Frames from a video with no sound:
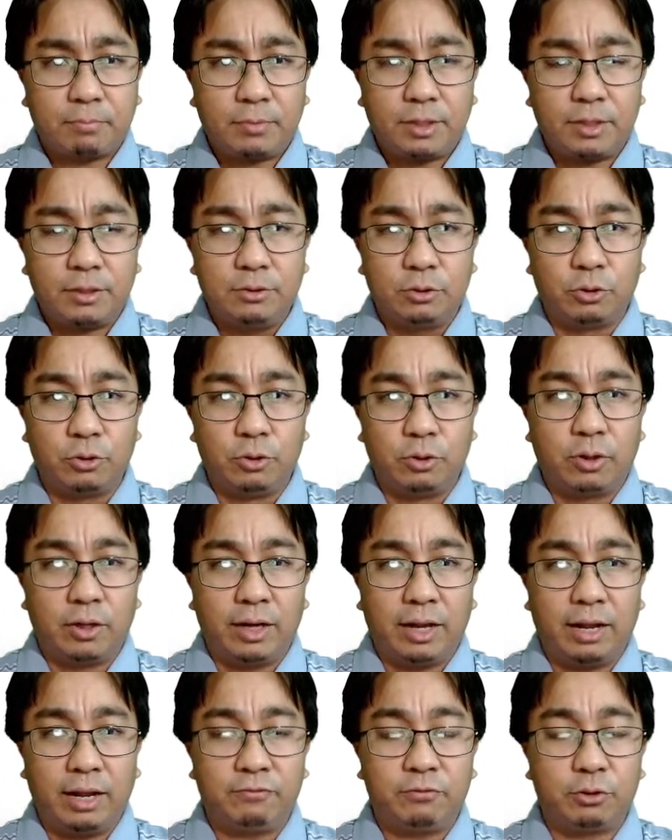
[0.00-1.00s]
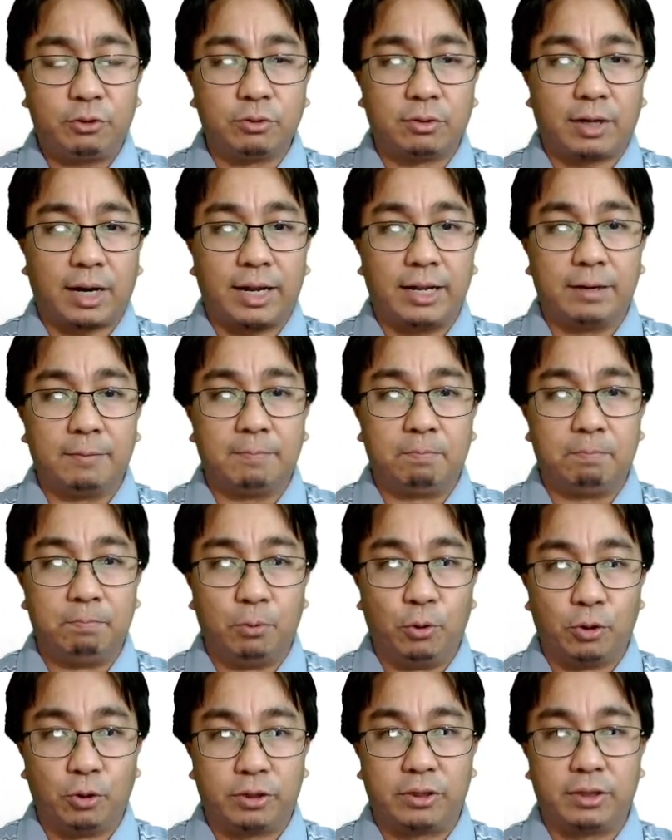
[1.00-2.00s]
so you're going to have to write
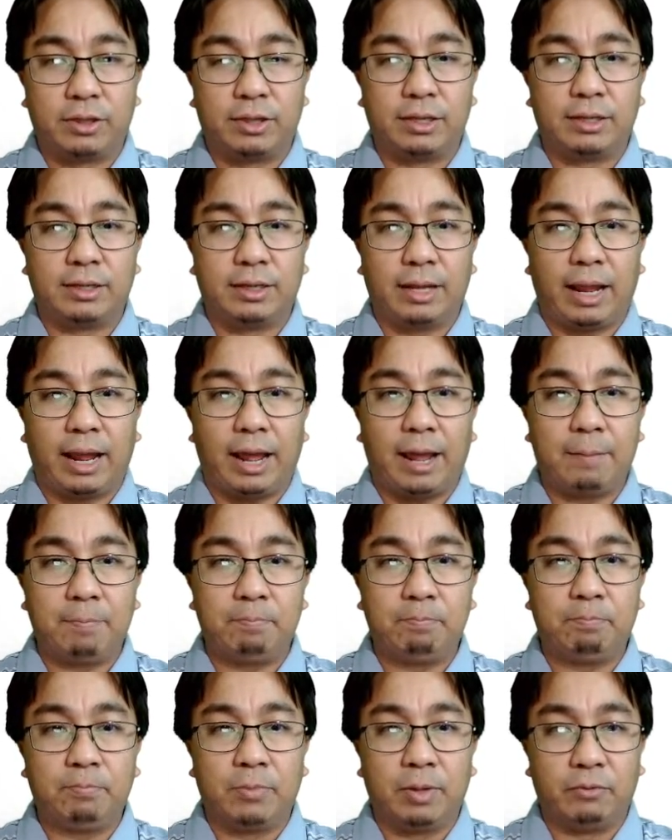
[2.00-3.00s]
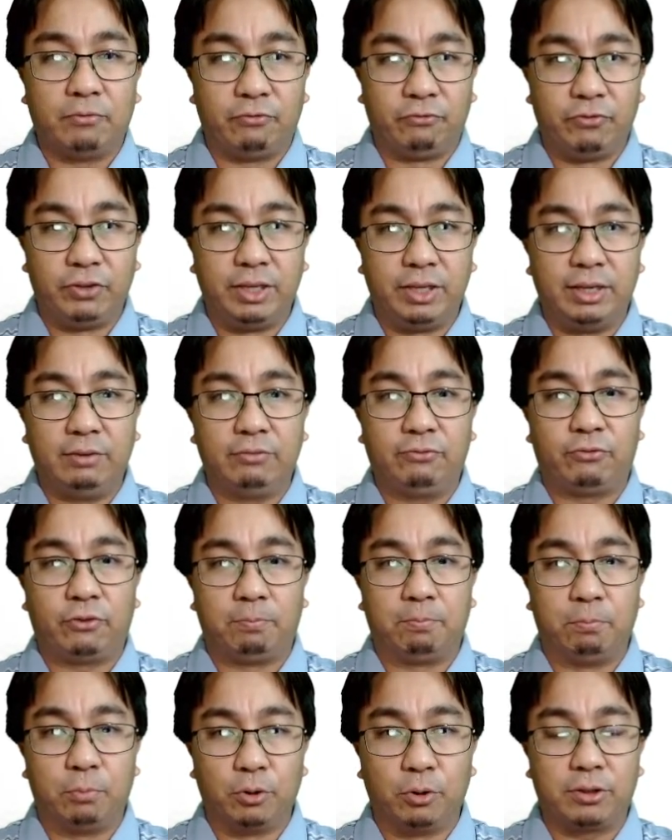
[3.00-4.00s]
both mv for
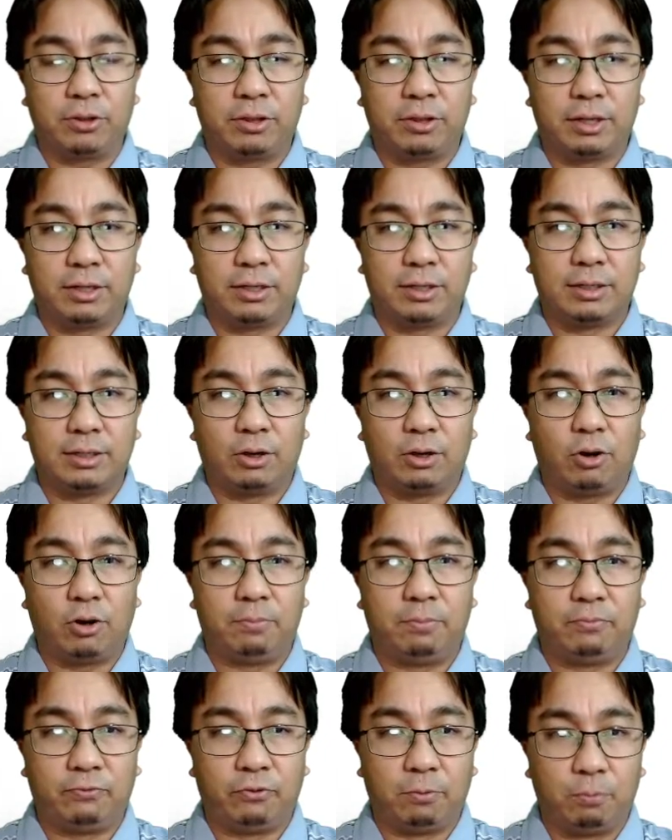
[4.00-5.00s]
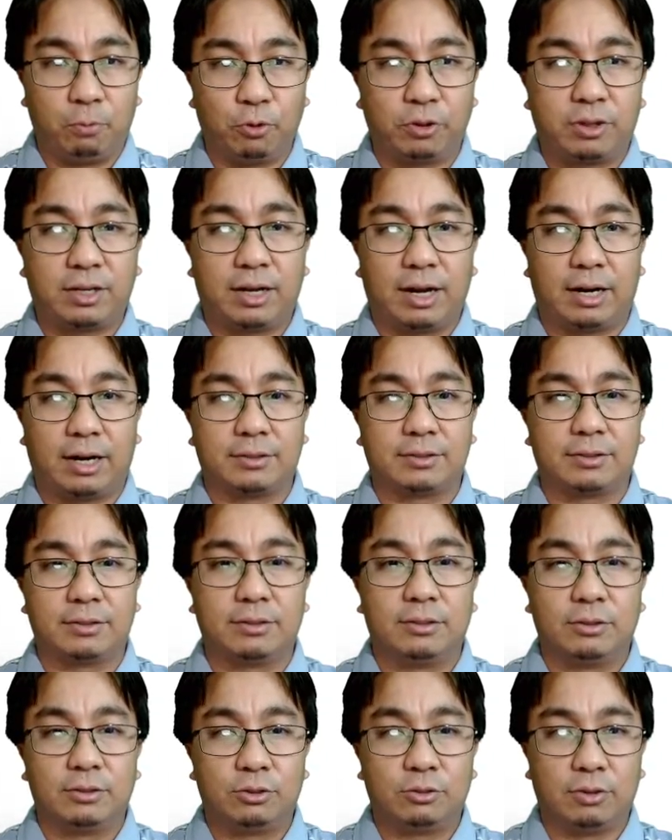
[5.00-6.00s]
both cars.
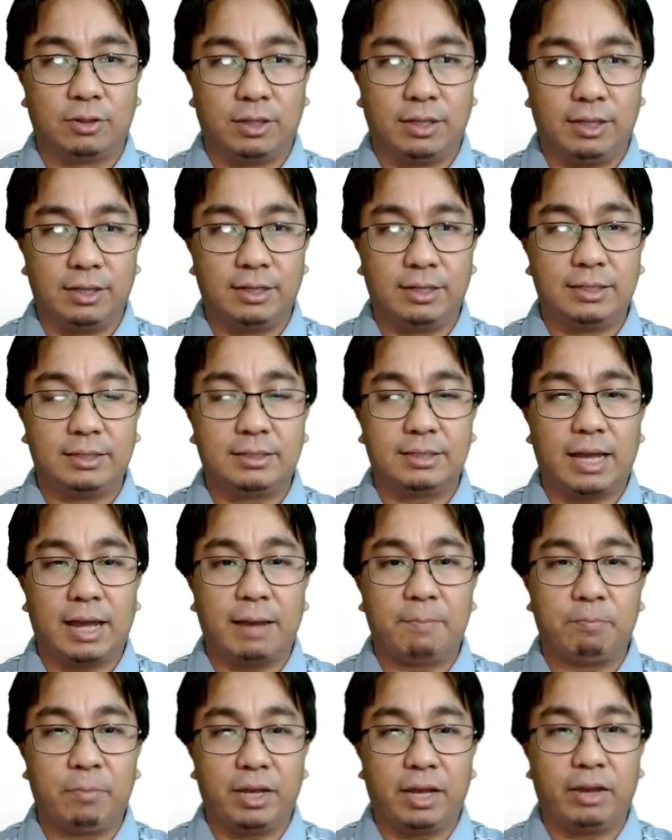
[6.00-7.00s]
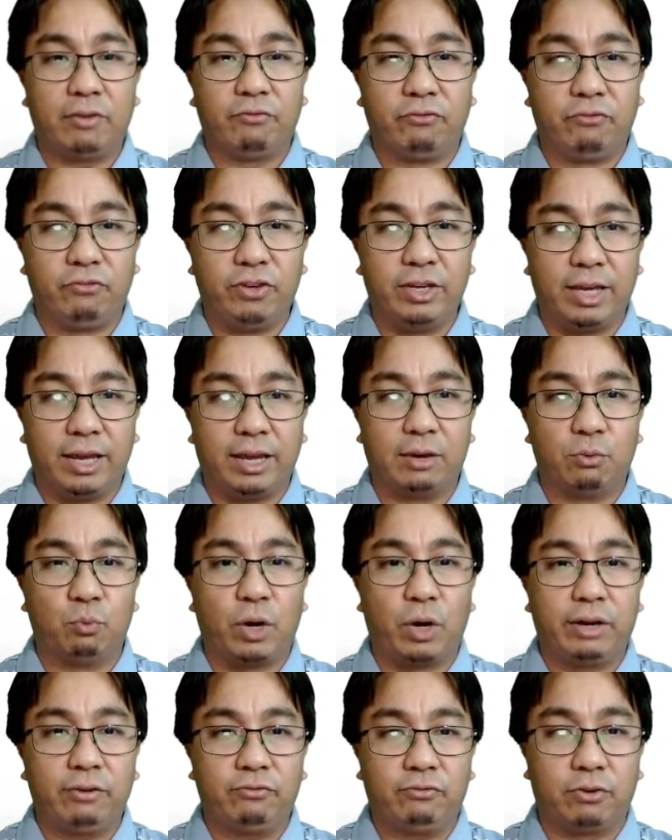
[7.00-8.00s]
So here is ma
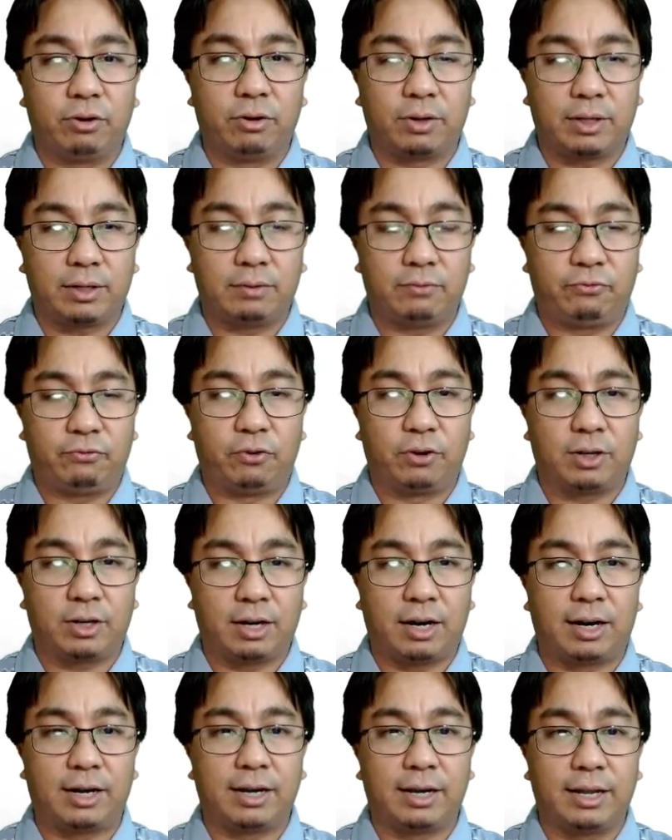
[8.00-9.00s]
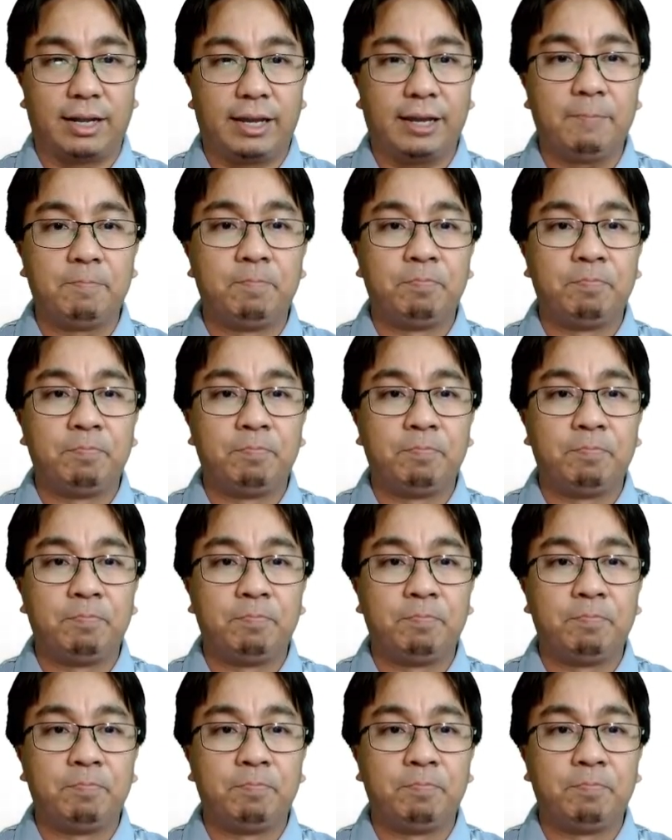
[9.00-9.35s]
va1 for car A